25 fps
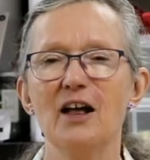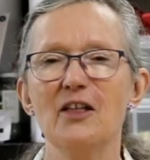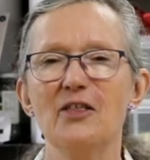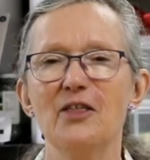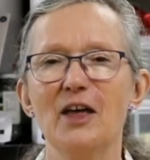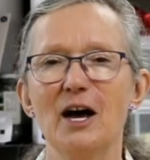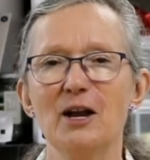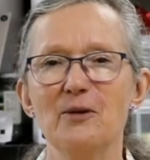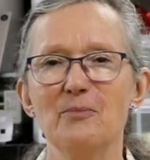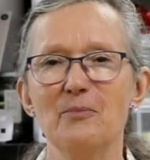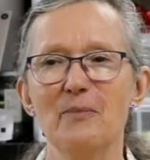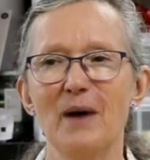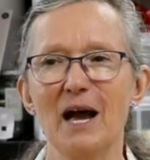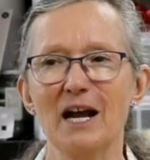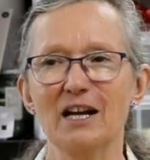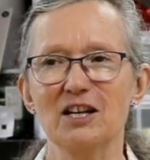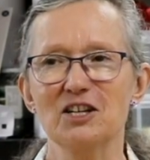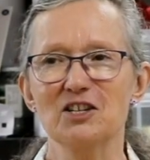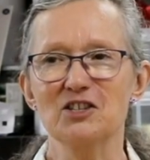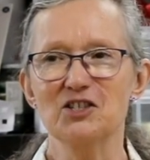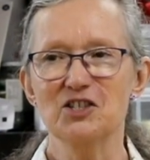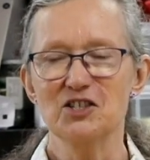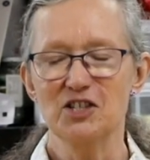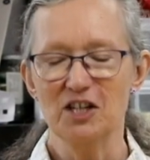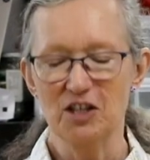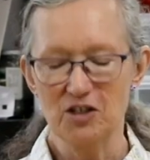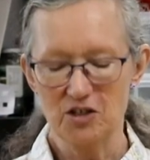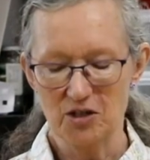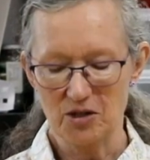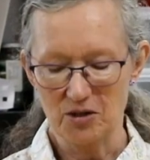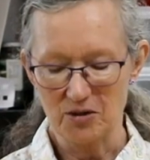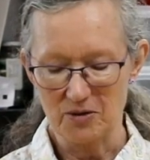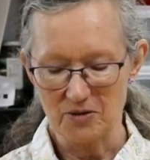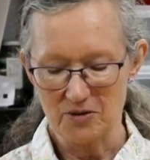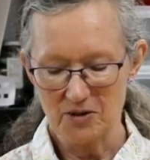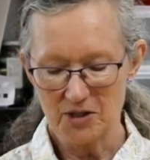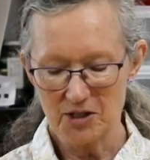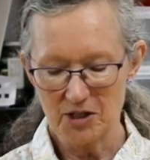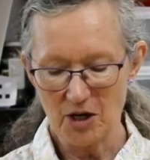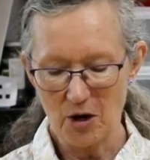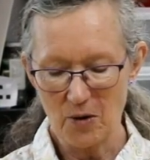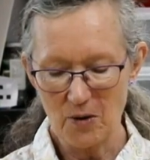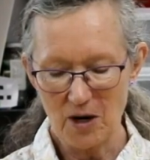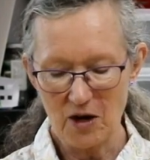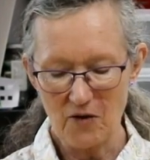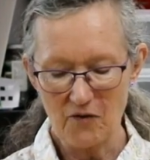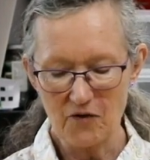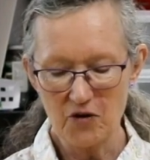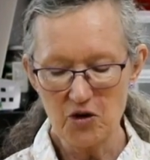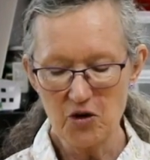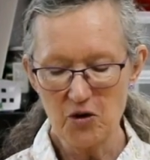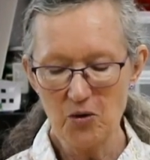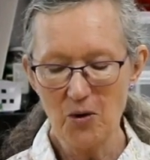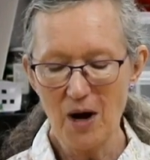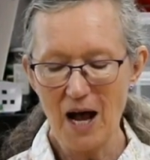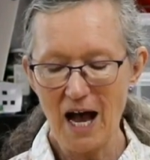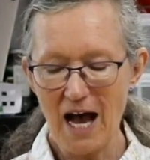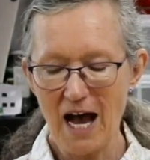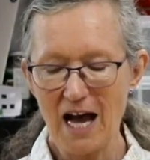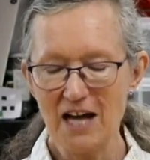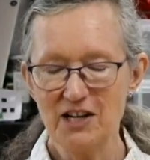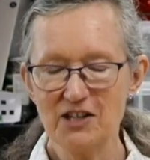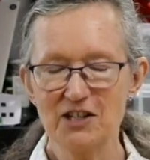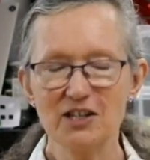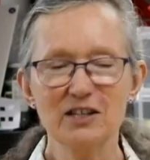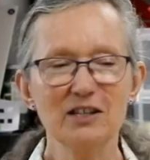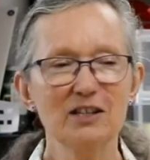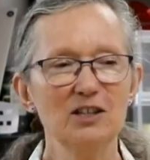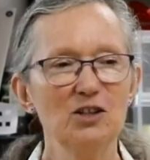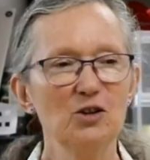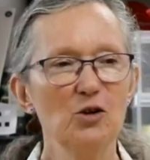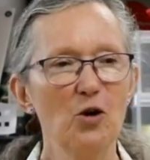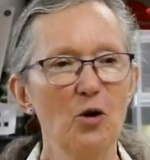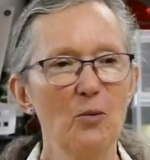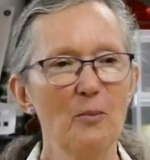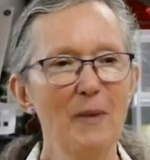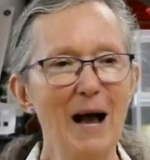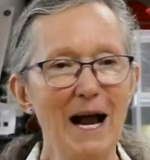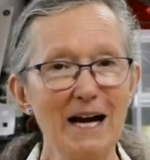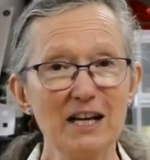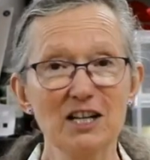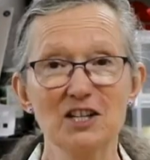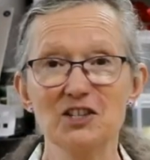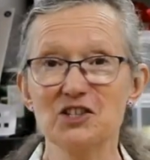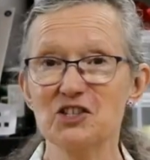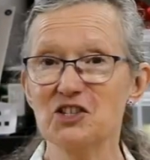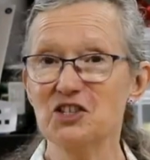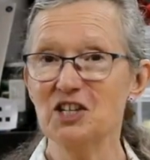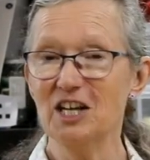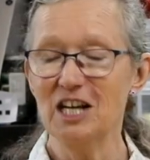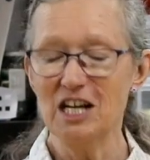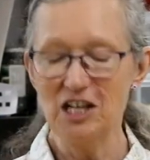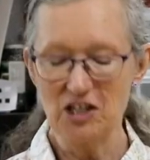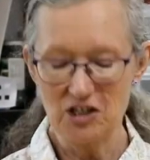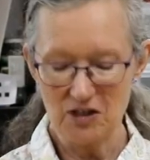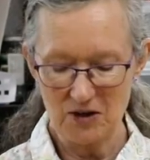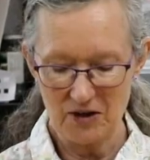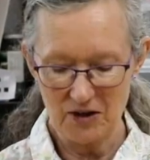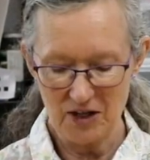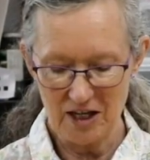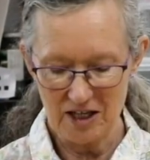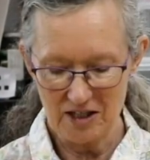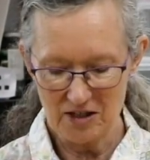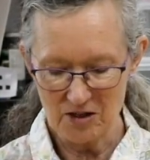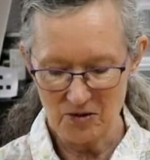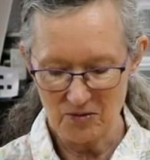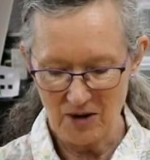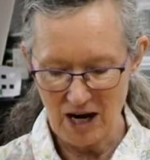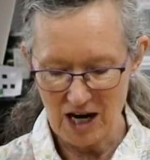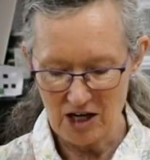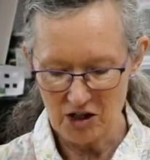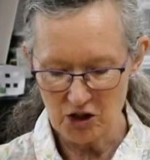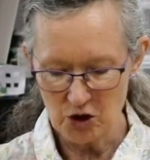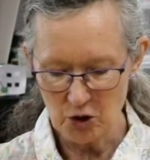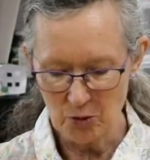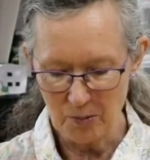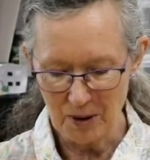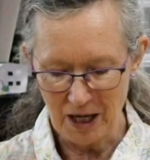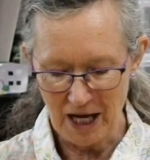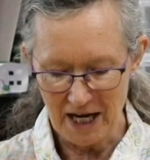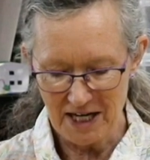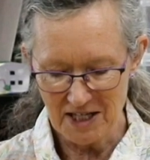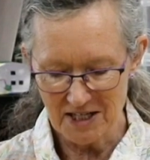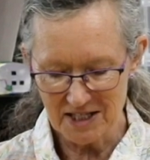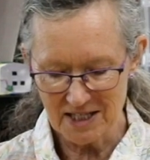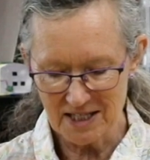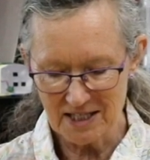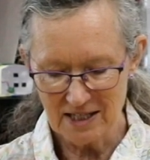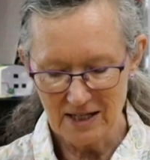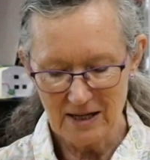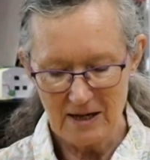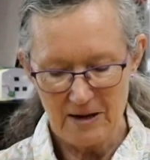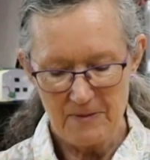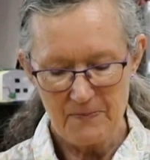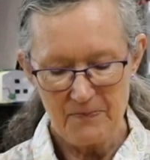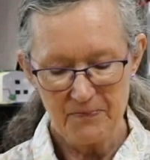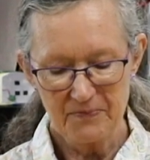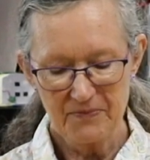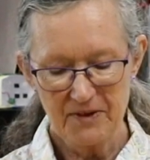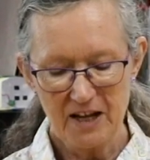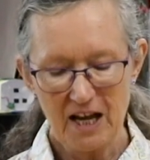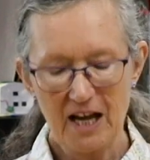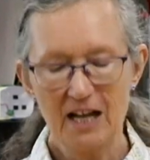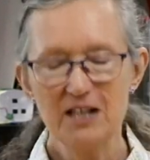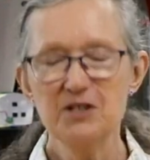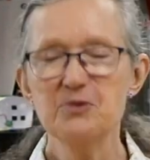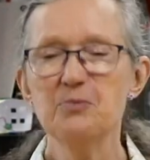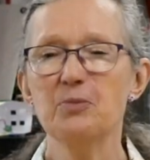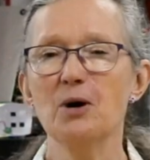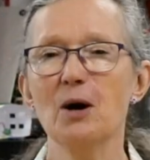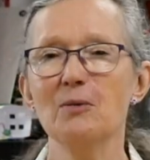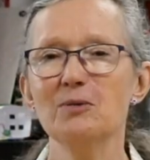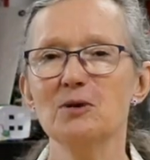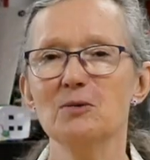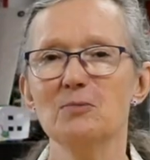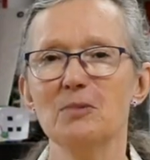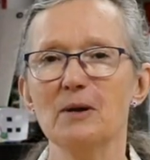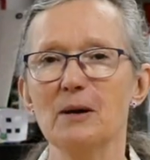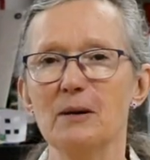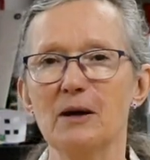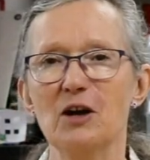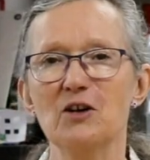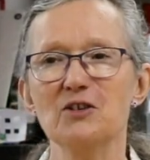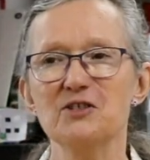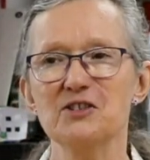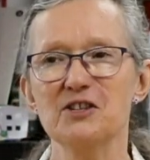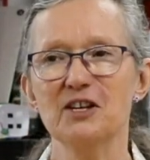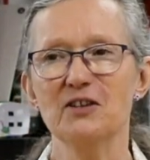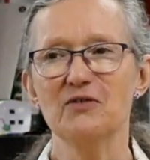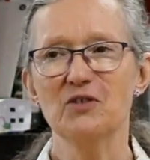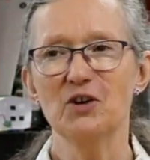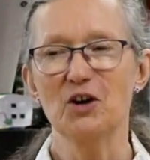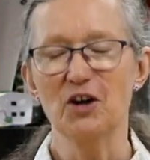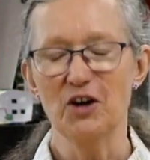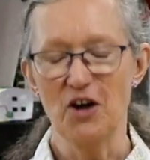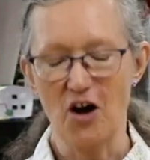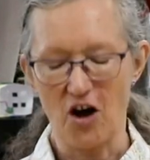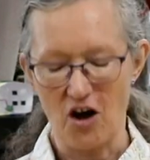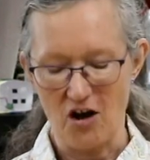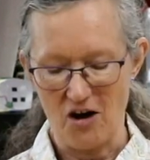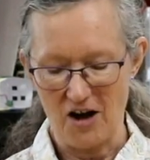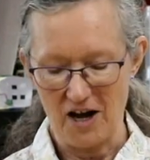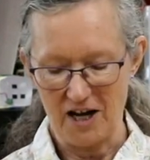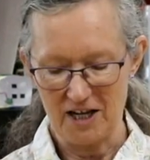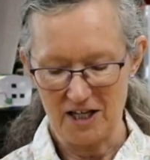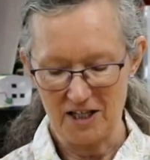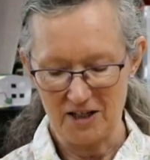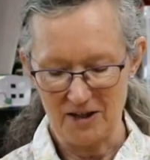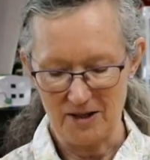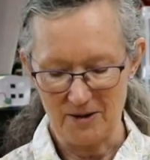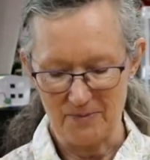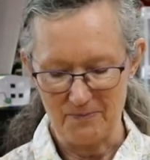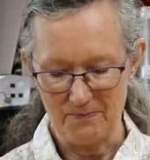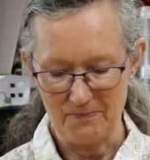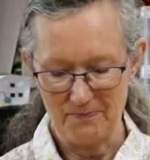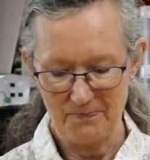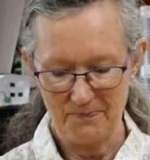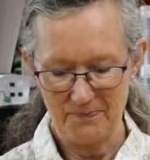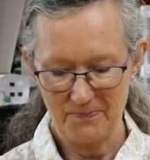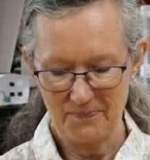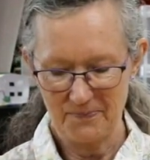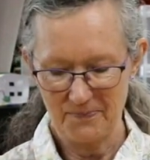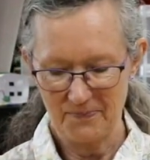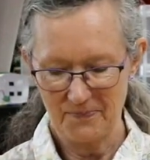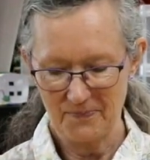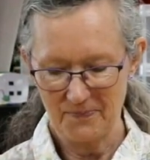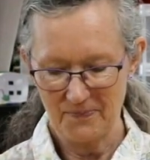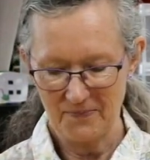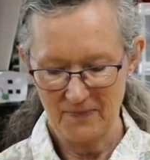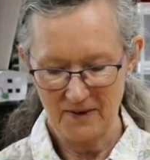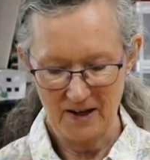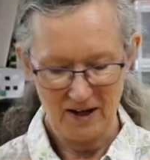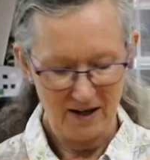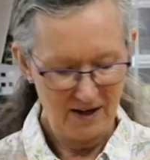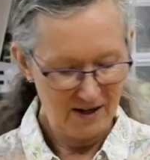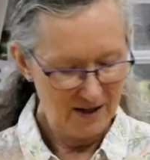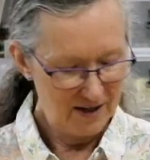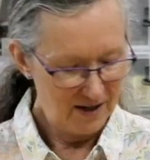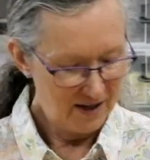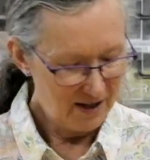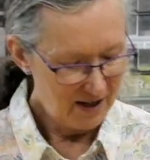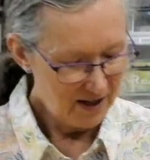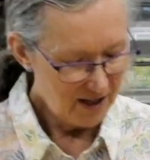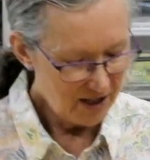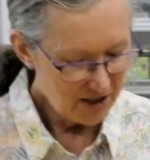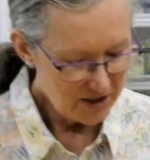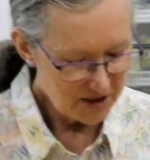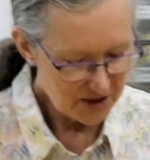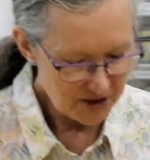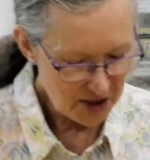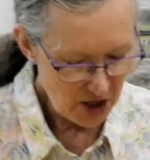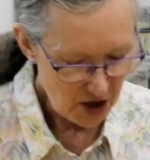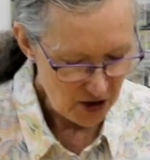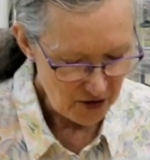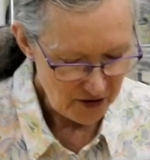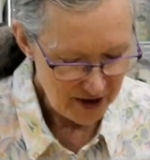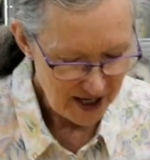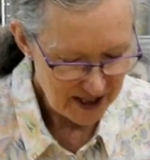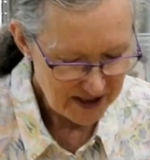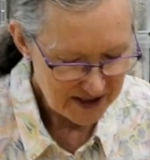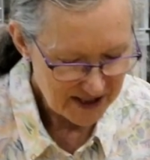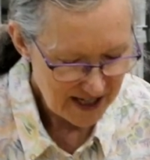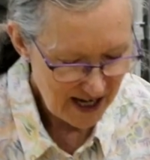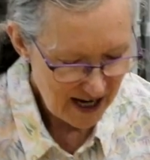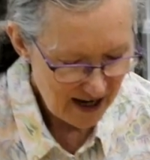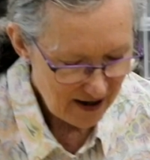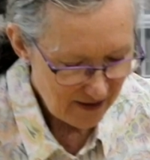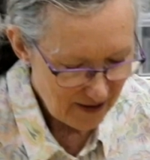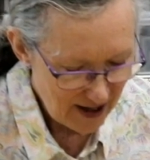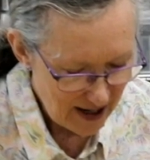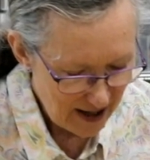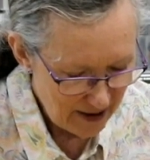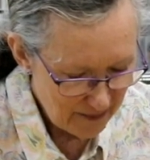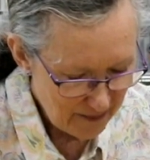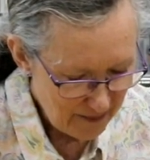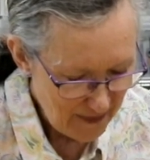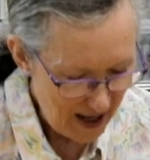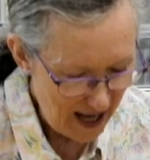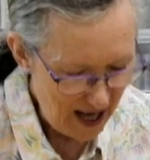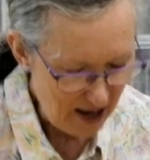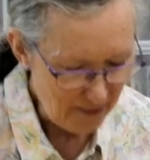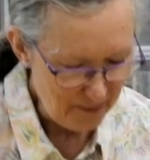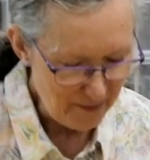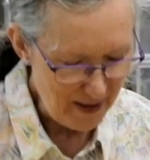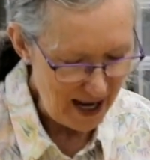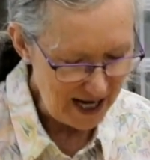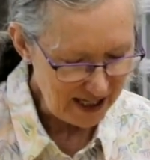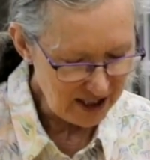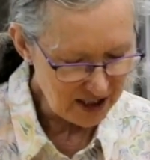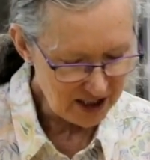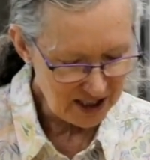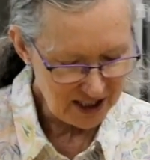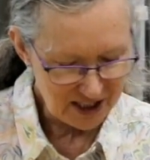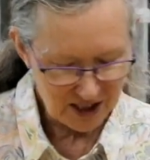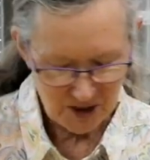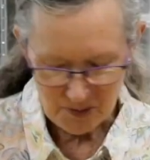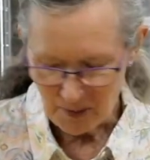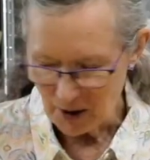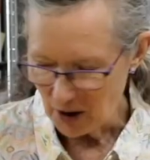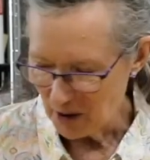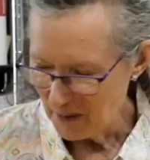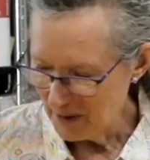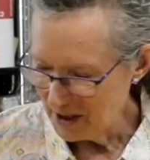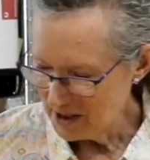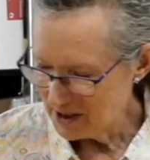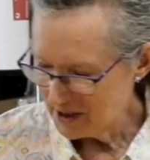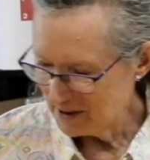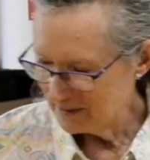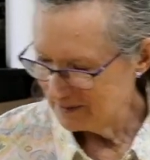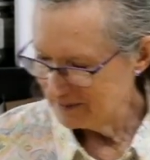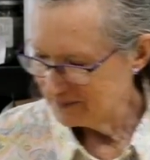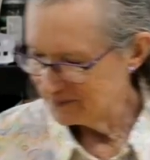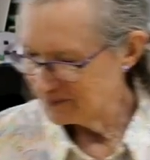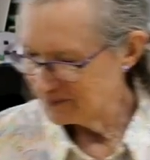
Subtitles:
that magnets stick to. So if you had your magnet sticking to things around your place, it's probably because they've got iron in them. So that's our magnet experiment.